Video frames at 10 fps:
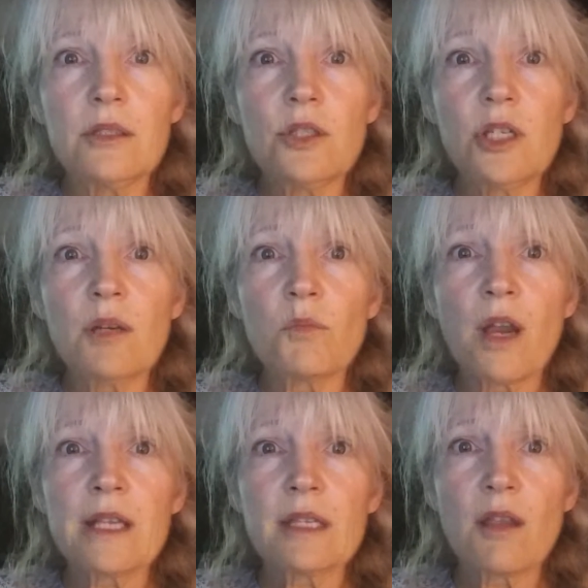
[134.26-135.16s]
Jim
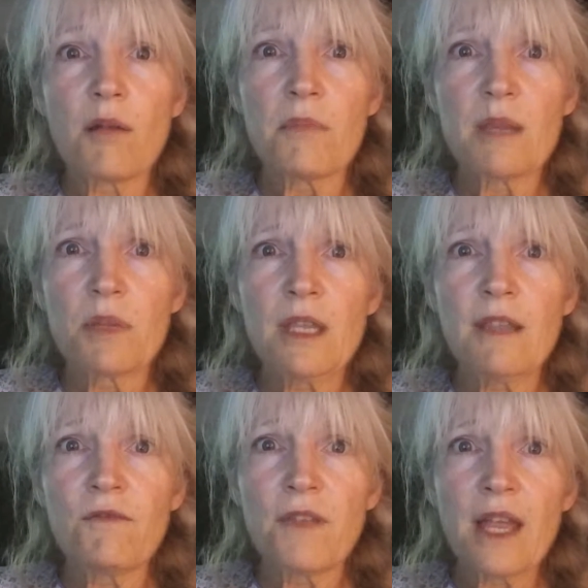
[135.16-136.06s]
Rice thought maybe he
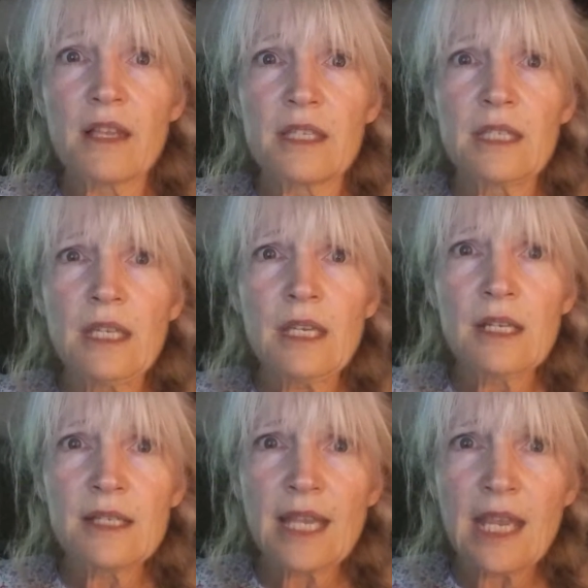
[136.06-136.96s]
fell and hit
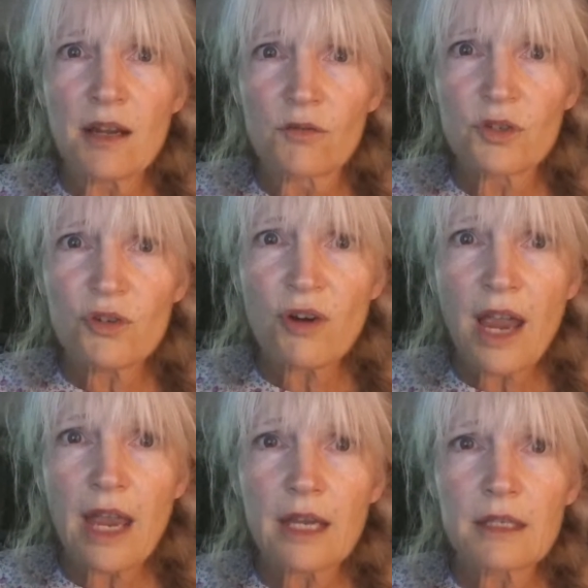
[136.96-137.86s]
his head on the
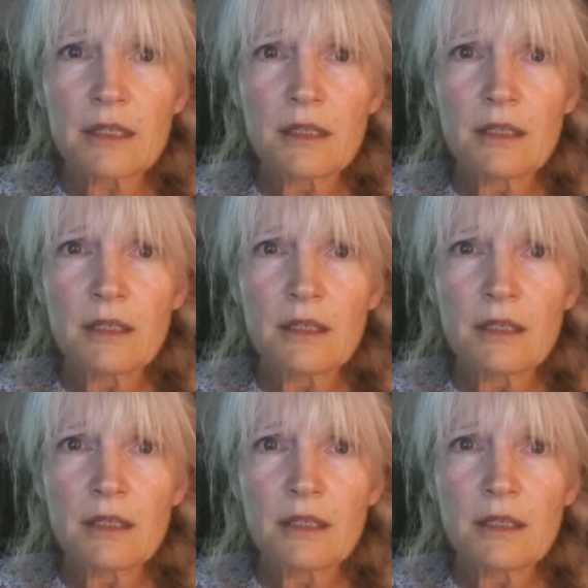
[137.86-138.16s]
tracks.